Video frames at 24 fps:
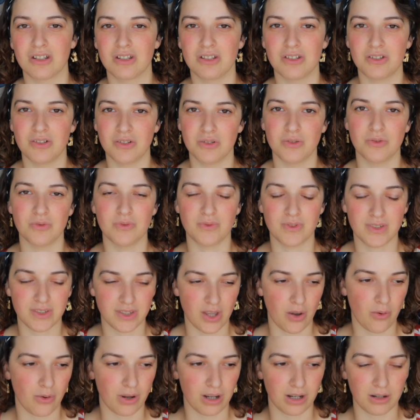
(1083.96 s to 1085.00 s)
do
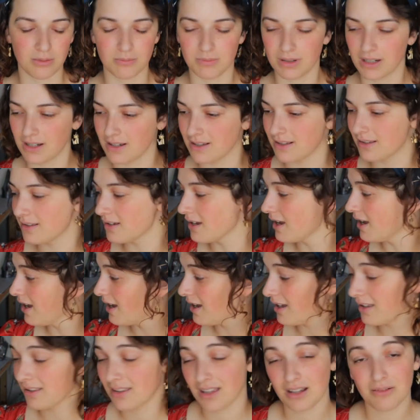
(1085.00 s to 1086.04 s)
sewing, because
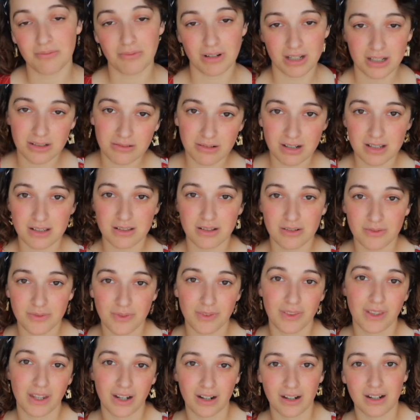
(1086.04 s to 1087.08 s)
that red dress over
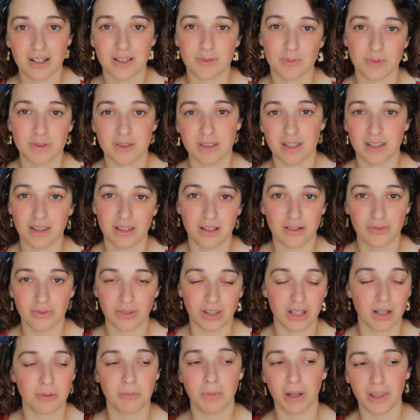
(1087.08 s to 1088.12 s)
there has been sitting there for
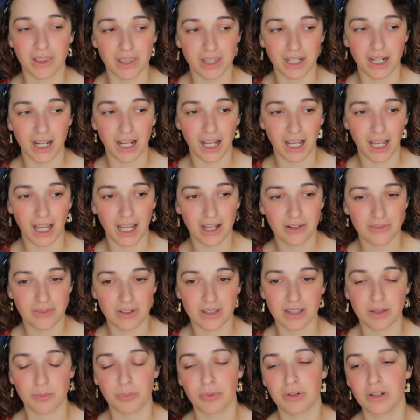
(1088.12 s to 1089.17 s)
like a month and a half, and
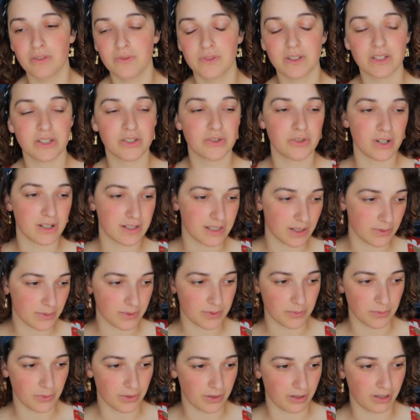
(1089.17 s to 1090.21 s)
the previous dress I was
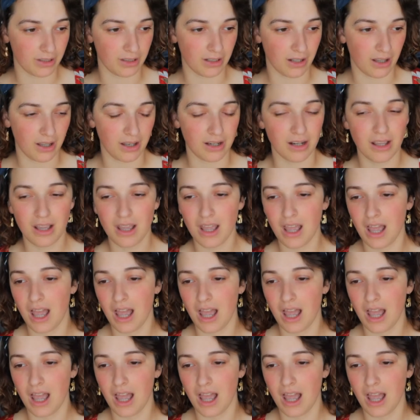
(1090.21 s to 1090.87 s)
working on,